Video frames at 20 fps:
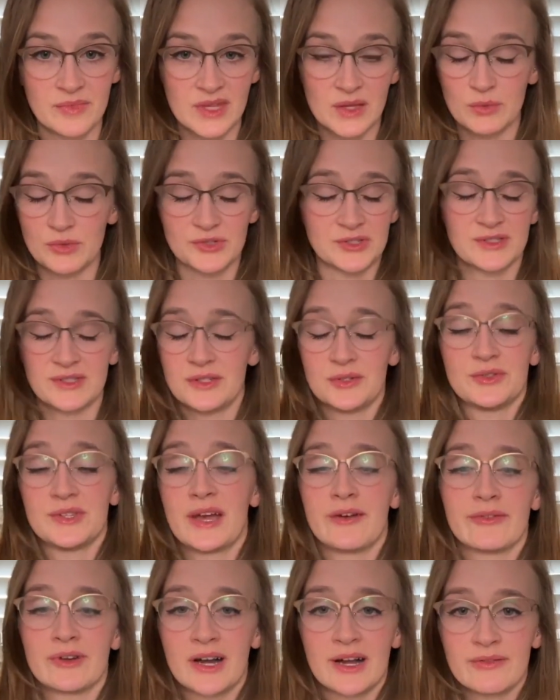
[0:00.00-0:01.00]
you'll
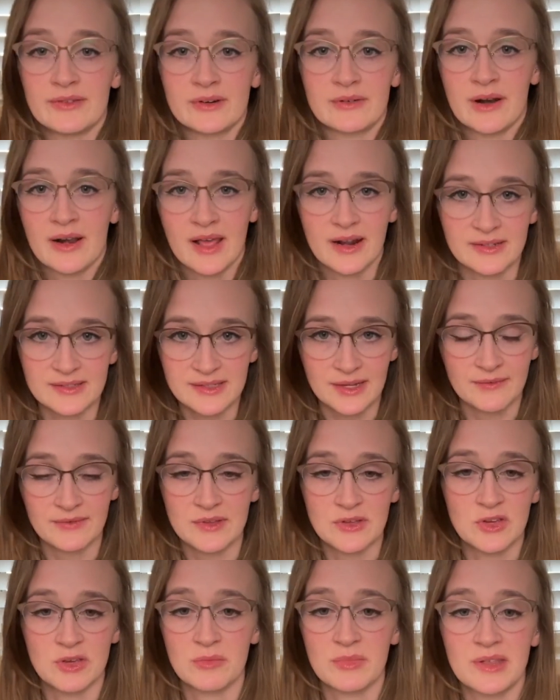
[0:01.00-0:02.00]
never ever run out of stuff
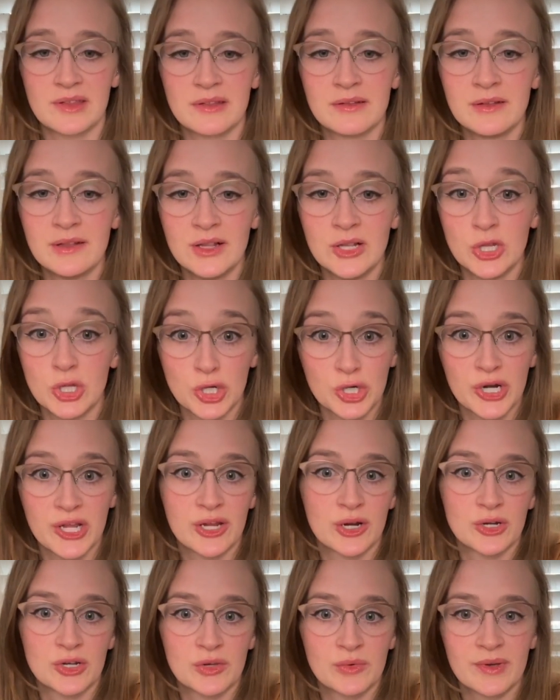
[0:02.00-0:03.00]
that you can be
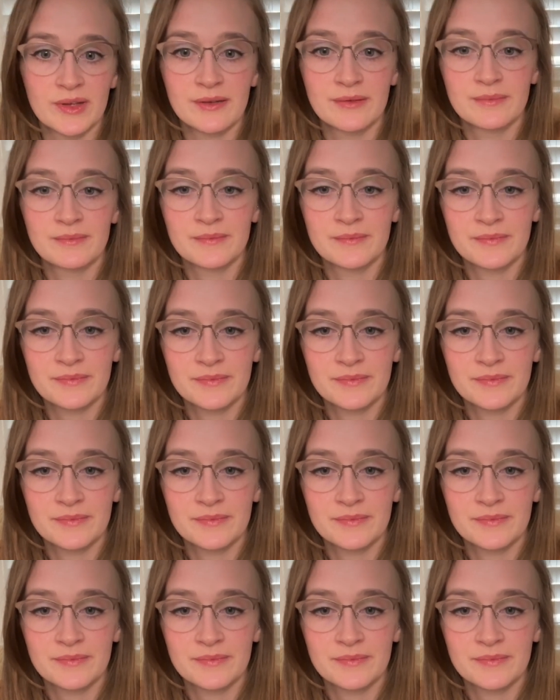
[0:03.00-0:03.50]
learning or doing.